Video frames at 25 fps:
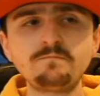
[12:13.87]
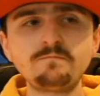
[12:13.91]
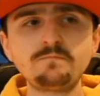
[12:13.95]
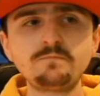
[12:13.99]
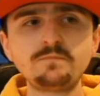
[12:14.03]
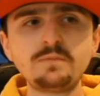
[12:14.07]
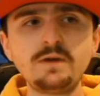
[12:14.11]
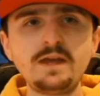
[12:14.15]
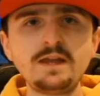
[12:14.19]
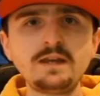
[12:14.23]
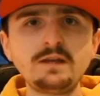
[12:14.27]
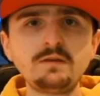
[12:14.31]

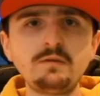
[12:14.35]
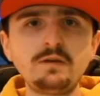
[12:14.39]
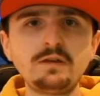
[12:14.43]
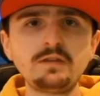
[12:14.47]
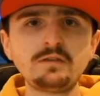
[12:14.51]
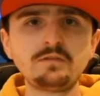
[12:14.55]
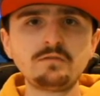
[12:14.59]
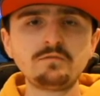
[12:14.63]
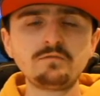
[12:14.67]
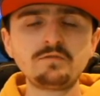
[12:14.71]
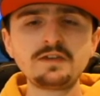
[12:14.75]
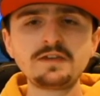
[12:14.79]
But anyway,
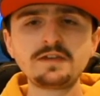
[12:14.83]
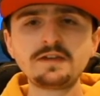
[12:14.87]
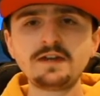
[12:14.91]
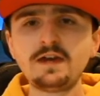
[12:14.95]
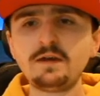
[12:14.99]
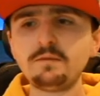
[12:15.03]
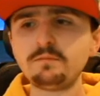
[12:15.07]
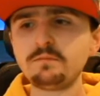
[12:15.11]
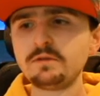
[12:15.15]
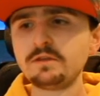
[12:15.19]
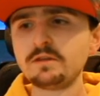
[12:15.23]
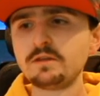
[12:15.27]
to
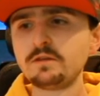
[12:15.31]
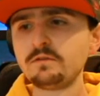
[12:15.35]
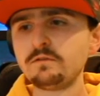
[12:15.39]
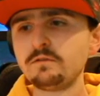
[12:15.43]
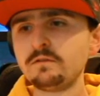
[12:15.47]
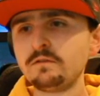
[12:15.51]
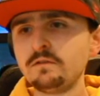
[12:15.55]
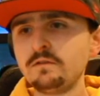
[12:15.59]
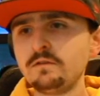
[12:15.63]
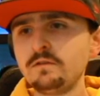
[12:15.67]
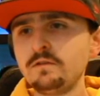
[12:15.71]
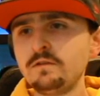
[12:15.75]
recap, you know,
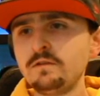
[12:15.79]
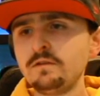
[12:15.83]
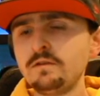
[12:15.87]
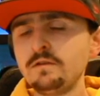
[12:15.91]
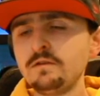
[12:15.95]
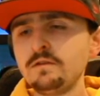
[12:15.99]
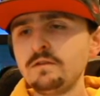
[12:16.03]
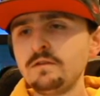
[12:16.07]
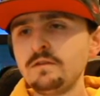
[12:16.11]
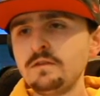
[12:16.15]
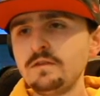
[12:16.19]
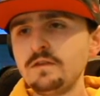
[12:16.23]

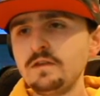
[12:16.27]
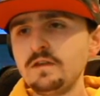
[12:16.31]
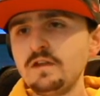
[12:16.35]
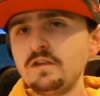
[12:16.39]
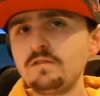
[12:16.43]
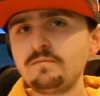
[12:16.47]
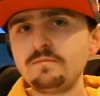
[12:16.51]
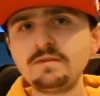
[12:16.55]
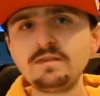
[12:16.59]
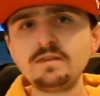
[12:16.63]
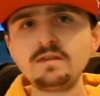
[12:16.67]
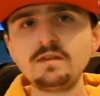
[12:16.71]
it's
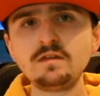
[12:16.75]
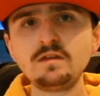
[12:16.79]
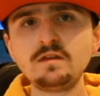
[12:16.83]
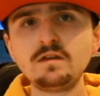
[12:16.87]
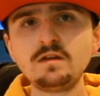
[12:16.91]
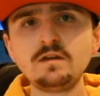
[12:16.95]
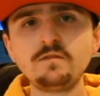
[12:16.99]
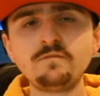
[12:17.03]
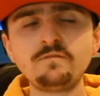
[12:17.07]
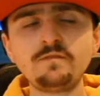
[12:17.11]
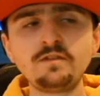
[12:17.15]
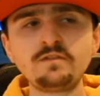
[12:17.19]
been
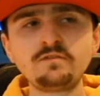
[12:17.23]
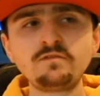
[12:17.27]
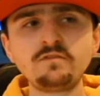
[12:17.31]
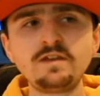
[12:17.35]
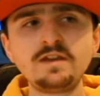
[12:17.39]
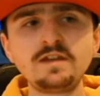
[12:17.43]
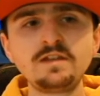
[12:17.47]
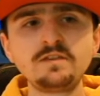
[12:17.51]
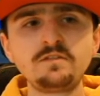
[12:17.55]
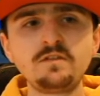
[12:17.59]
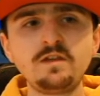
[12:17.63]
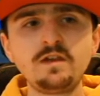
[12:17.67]
a
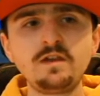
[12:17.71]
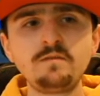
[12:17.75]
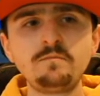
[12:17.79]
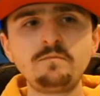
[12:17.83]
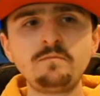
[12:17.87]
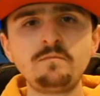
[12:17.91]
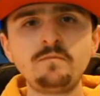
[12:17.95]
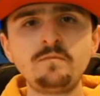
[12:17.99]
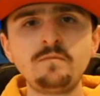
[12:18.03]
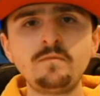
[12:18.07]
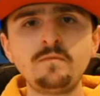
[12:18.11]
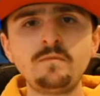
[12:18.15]
frustrating
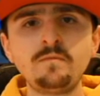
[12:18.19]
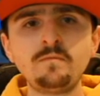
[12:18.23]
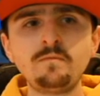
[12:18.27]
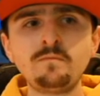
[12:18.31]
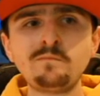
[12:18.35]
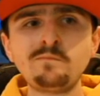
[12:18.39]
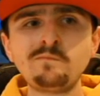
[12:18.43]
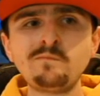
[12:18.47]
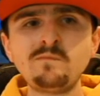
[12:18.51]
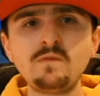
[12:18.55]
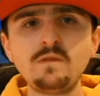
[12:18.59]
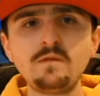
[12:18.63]
time
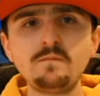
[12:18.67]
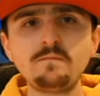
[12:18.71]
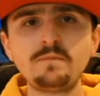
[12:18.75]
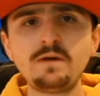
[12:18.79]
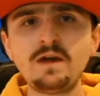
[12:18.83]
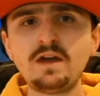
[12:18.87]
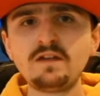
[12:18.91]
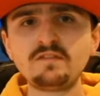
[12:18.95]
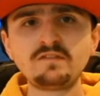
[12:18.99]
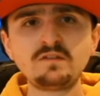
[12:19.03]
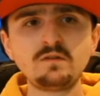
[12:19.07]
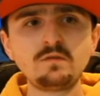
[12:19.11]
but
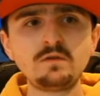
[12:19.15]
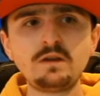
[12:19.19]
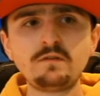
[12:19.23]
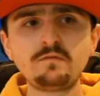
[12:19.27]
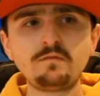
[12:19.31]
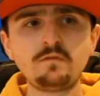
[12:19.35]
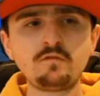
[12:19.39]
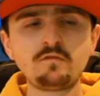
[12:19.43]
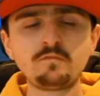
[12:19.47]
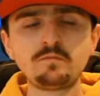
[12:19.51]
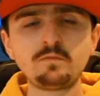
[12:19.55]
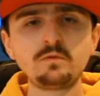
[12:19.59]
I still love
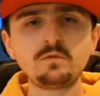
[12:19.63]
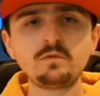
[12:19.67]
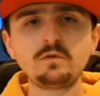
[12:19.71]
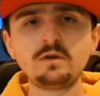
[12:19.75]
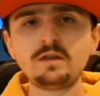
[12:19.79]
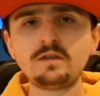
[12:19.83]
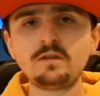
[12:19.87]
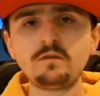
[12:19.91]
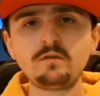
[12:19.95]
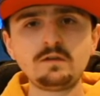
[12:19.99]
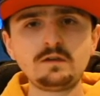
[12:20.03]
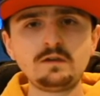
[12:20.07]
the sport.
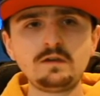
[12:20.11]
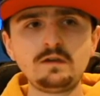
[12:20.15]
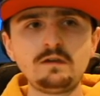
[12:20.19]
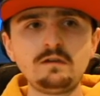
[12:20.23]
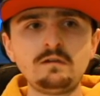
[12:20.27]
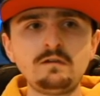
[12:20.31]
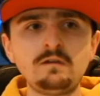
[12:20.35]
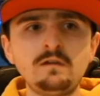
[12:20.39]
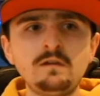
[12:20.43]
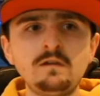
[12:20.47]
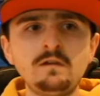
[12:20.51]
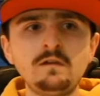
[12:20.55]
I don't care.
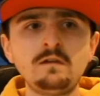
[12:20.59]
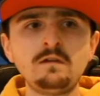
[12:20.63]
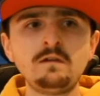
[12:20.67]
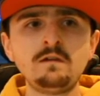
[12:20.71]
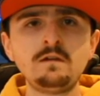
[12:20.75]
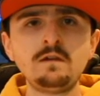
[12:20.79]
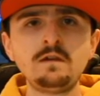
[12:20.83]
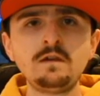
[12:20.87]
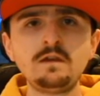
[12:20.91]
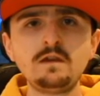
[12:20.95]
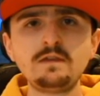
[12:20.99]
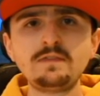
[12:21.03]

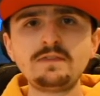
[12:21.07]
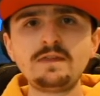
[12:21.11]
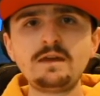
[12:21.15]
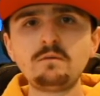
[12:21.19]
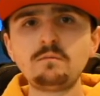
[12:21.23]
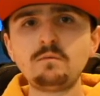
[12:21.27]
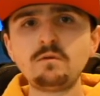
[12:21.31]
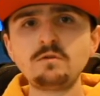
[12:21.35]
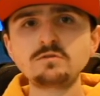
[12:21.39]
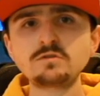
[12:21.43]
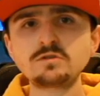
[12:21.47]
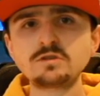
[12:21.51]
That
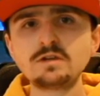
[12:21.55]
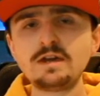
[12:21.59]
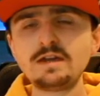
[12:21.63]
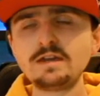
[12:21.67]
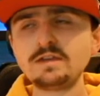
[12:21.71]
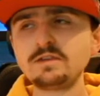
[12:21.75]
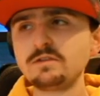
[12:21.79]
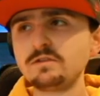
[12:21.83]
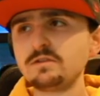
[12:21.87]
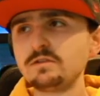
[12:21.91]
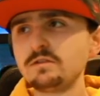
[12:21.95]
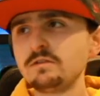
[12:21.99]
won't
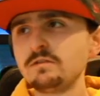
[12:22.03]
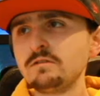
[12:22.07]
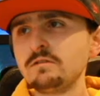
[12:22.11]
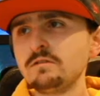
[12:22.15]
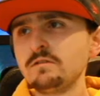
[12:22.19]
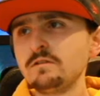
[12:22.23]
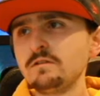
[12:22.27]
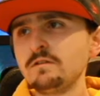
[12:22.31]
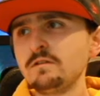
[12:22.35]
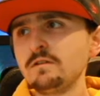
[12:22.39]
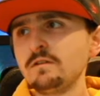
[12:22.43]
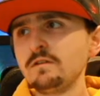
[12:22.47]
change.
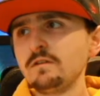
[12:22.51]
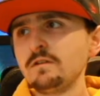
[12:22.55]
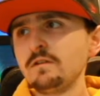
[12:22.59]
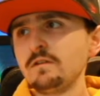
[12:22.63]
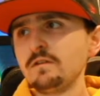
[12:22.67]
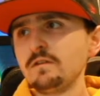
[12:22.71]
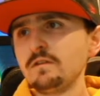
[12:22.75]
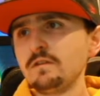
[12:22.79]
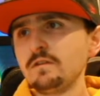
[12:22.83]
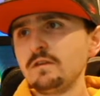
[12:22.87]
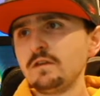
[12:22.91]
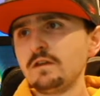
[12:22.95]

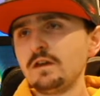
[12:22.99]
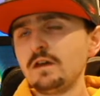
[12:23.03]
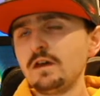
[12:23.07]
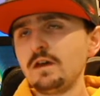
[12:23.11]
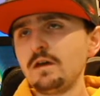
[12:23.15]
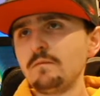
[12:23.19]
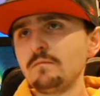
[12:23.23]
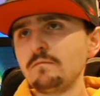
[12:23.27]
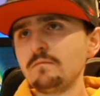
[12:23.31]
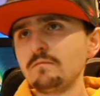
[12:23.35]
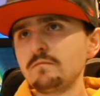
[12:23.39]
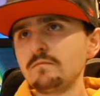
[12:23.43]

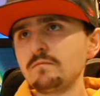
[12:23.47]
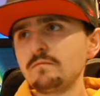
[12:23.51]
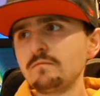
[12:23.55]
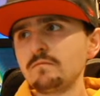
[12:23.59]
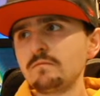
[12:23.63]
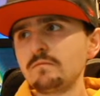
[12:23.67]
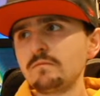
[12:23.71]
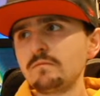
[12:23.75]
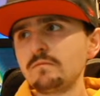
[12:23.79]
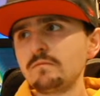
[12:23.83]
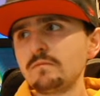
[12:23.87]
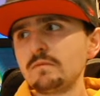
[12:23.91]
Um,
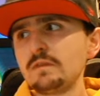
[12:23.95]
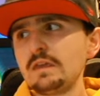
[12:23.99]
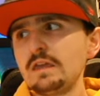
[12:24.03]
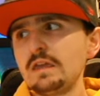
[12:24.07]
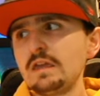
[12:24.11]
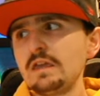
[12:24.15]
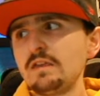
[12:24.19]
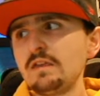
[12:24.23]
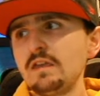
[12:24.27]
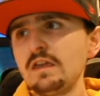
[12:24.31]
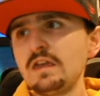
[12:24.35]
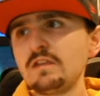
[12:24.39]

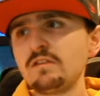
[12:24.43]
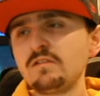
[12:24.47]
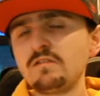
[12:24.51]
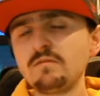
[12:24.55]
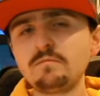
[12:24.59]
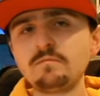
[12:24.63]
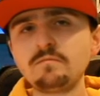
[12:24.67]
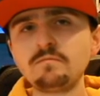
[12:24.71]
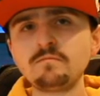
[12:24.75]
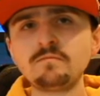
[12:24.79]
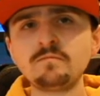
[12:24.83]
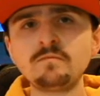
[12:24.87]
it, it's a
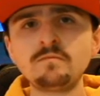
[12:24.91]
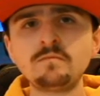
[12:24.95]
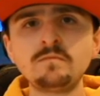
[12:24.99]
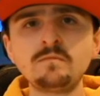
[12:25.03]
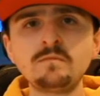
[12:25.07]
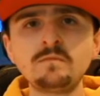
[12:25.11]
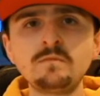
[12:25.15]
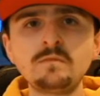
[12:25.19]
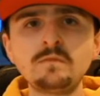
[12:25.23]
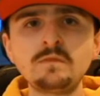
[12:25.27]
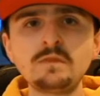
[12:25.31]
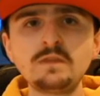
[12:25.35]

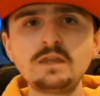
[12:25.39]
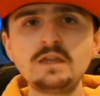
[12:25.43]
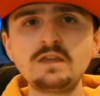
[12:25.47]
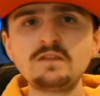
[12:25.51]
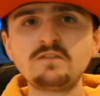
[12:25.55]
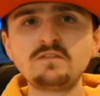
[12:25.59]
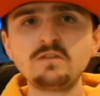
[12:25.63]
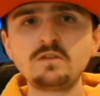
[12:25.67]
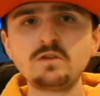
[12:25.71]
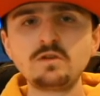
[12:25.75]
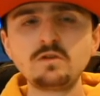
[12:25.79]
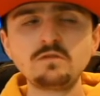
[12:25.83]
it's
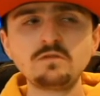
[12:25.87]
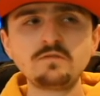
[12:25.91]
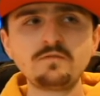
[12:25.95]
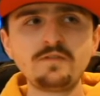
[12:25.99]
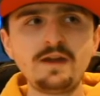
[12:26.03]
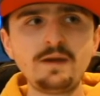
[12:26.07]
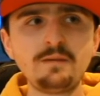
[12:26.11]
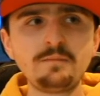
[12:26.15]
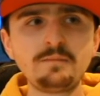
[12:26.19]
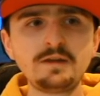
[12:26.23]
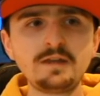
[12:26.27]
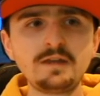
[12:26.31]
a huge
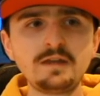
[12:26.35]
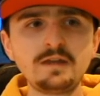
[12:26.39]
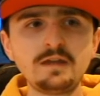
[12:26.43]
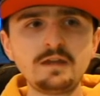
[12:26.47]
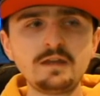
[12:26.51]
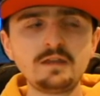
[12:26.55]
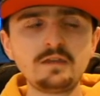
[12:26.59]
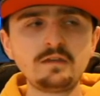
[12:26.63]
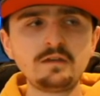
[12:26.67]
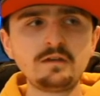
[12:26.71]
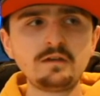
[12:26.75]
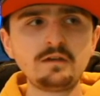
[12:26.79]
family,
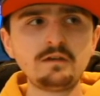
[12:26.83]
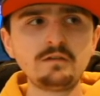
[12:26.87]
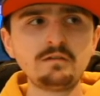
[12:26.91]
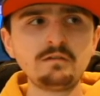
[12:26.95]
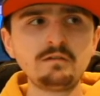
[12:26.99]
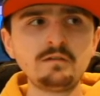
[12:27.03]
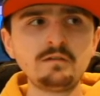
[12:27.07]
and uh,